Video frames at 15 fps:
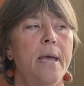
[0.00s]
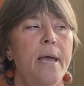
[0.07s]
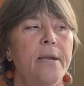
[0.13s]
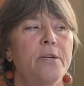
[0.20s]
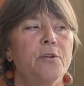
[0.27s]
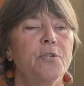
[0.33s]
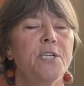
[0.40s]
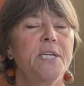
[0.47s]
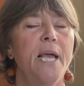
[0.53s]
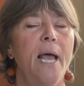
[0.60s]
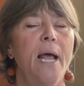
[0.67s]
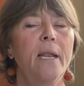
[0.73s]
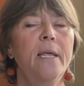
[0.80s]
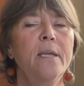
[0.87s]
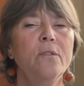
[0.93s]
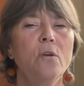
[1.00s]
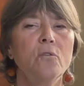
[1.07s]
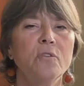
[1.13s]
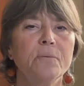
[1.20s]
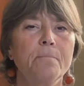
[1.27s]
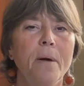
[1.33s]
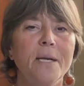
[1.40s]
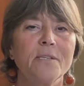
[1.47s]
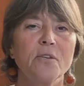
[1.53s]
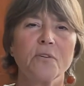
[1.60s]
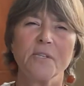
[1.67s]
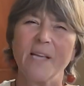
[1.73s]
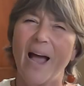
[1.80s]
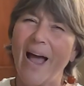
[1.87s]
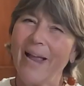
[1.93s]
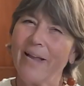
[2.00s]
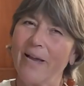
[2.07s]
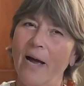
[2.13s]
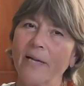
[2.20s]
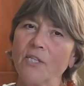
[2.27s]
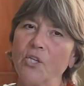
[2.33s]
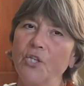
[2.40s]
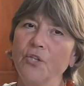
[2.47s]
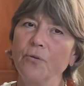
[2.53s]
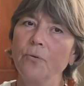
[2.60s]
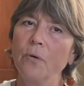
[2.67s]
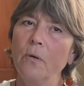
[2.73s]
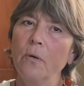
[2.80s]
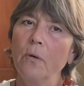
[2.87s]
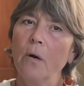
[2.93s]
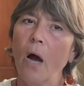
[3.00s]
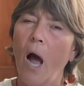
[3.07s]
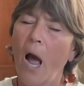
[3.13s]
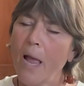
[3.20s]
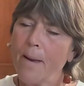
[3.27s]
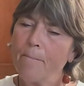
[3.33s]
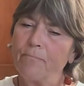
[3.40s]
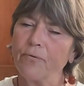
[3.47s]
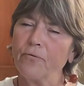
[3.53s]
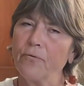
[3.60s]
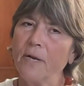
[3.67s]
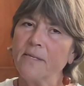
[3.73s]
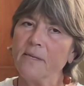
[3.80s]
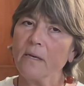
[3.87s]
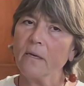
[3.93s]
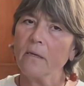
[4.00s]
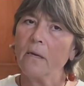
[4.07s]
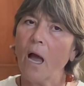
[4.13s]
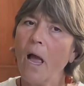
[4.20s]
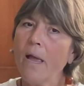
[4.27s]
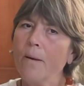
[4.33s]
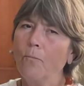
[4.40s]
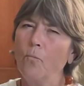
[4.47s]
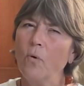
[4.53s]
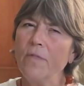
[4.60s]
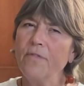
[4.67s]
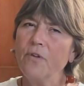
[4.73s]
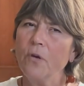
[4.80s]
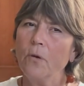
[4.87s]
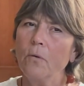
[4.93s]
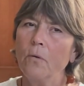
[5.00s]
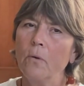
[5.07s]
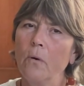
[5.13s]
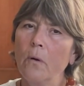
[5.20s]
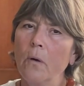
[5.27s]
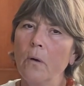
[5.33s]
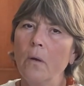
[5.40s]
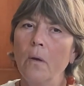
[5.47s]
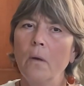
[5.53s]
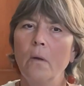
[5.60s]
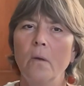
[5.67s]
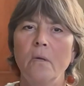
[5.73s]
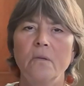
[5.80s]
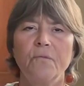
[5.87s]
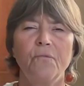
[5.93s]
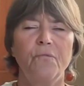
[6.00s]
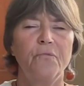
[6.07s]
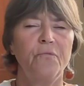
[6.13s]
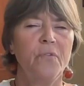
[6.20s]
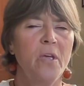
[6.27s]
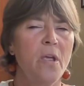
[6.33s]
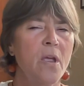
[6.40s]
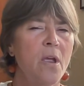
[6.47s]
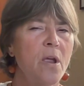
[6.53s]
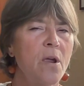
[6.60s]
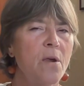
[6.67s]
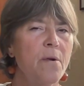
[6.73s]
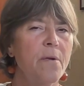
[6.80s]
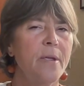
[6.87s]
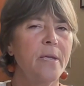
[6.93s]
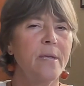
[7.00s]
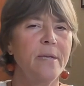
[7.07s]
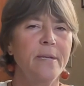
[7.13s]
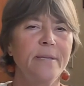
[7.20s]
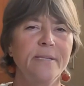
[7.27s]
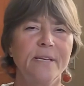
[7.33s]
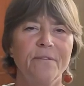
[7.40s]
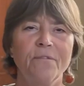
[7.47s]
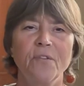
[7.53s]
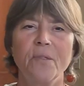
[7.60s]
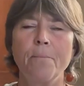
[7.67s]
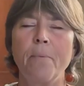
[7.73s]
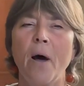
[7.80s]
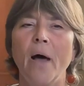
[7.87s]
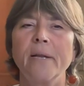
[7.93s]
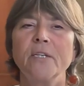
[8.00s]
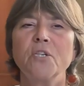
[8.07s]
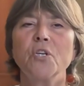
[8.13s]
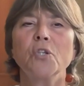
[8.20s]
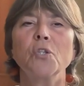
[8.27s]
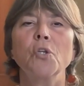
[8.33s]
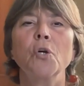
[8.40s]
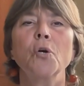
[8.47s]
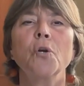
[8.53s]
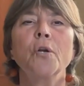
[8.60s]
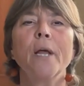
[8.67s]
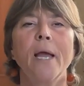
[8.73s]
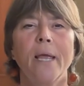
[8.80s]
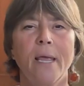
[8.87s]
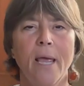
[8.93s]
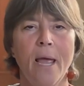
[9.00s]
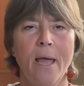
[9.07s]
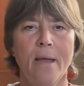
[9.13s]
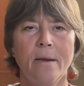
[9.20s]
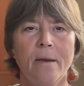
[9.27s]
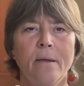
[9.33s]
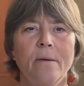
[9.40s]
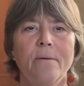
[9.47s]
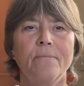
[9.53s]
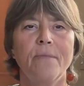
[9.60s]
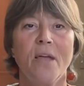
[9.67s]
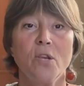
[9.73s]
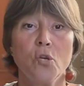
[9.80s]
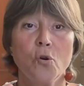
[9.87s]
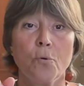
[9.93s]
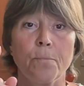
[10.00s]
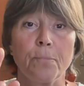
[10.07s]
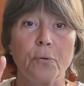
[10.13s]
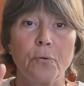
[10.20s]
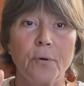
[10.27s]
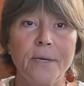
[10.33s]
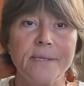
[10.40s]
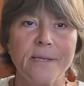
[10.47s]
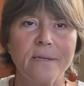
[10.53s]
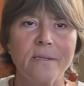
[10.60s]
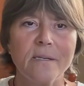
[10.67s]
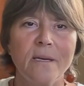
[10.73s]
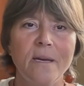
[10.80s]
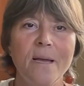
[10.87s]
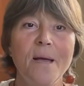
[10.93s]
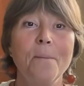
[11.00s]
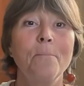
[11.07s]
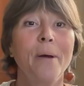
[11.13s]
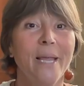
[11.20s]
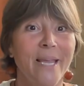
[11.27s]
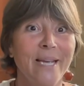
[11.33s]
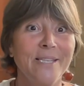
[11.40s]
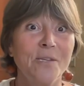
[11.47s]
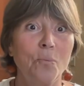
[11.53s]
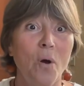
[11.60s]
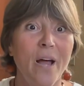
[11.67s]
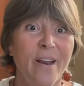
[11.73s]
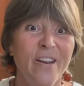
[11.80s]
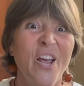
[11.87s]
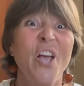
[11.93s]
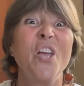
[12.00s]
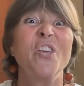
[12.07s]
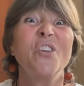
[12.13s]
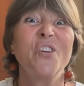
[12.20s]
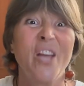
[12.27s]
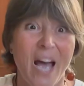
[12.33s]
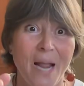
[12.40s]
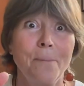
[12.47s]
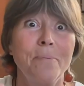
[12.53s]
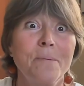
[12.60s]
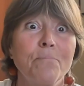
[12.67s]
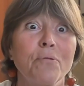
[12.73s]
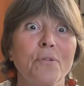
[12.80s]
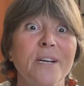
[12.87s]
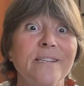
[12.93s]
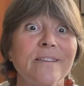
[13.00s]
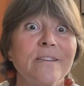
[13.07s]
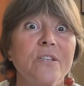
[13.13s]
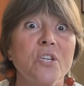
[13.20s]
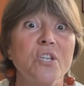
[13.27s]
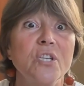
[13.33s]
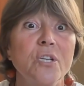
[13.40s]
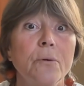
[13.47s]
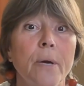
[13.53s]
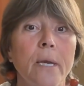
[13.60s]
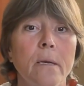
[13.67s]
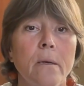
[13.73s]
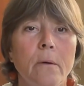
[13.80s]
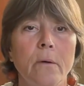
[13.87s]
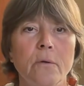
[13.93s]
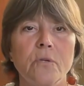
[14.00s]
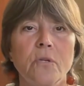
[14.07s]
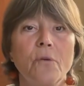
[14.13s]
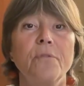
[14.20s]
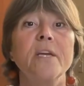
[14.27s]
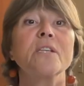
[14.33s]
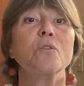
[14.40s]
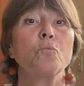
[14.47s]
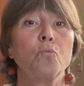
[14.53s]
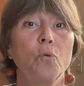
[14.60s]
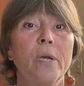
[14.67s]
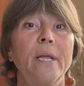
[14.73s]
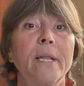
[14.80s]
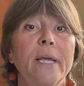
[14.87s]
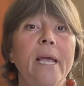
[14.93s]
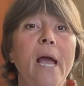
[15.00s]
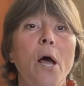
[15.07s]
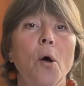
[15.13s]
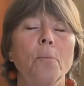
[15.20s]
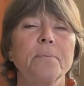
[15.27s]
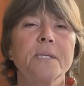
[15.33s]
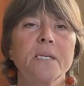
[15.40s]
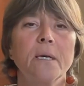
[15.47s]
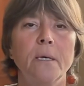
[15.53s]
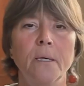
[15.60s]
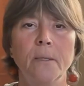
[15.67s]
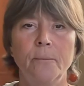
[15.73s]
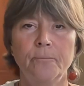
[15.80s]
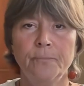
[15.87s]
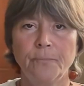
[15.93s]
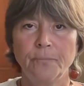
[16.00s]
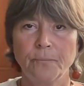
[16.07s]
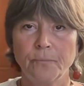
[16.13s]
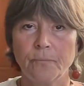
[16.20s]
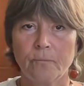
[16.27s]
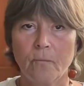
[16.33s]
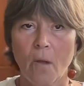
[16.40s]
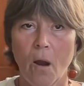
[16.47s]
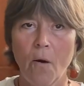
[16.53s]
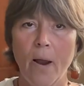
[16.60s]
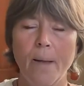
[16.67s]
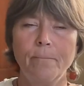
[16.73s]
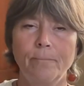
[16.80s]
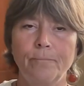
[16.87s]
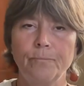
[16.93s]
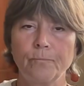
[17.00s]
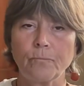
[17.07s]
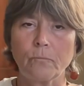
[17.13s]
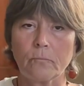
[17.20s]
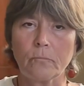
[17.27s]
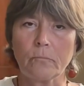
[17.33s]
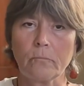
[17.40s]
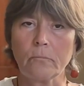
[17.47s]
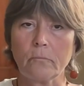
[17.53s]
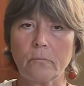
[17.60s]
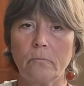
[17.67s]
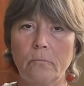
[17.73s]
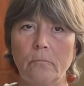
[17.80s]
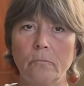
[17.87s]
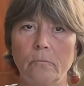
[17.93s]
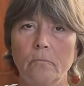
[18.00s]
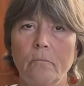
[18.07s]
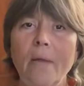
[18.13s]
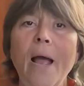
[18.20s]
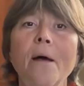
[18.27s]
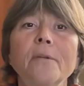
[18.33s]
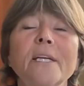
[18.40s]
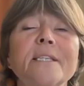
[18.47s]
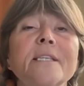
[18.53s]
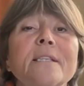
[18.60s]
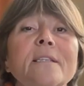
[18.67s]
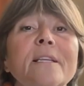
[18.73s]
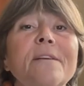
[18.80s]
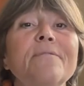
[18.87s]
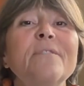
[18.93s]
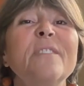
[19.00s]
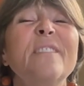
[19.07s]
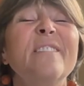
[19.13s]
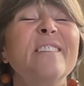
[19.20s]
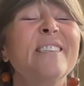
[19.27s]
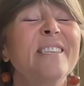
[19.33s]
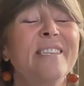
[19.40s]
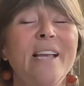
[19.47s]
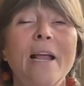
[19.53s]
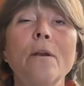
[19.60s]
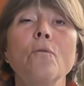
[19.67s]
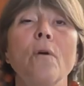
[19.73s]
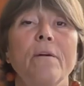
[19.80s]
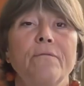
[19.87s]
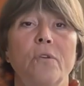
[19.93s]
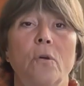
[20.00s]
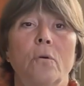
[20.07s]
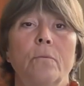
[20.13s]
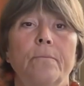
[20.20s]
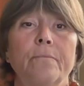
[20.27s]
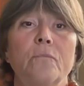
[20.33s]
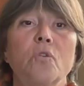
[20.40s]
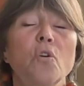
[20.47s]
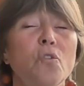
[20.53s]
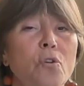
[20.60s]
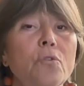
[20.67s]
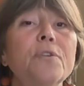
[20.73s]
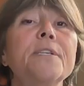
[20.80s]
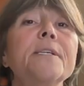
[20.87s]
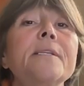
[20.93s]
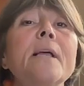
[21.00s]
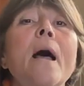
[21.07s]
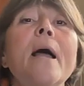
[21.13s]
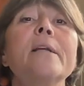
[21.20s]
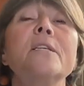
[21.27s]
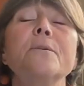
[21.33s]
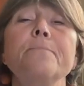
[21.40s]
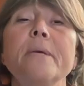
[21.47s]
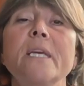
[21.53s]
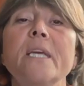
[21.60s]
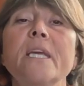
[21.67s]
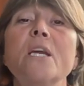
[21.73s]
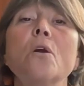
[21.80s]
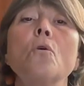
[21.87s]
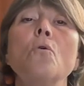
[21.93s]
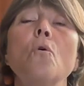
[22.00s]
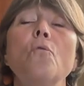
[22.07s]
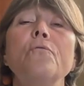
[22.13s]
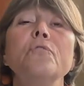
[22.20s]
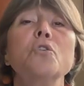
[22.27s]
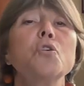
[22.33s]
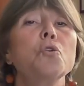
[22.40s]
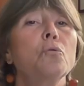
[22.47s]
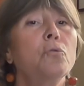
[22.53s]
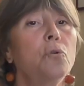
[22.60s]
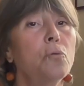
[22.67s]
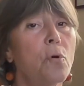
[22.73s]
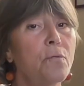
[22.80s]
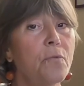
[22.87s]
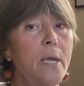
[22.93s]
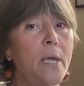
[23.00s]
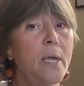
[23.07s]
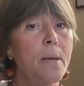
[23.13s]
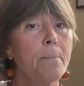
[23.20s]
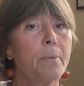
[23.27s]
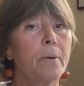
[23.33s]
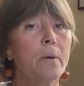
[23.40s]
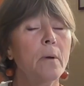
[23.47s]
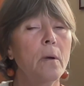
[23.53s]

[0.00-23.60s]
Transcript: And you're telling those muscles, I got you. I am present. I am with you. It's very easy for the body to learn again that you're present. But guess what? You got to be present to do it. So this really helps. All right. Now let's lift the center of you. So you're designed to be ear over shoulder over hip.